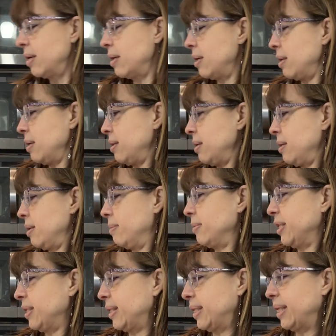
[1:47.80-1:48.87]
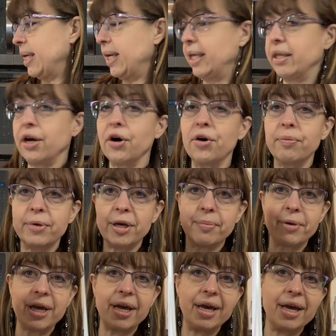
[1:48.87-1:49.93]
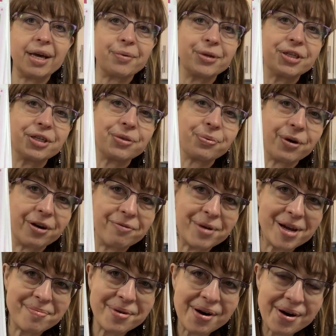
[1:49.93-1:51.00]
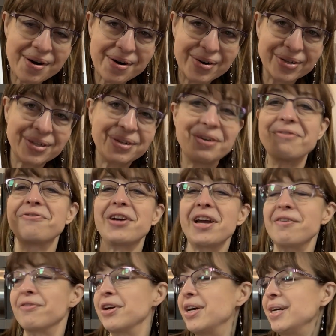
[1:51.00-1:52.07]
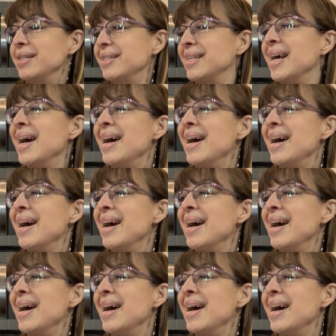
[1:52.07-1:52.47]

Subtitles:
Let's see, the oatmeal bake, which is one of my personal favorites.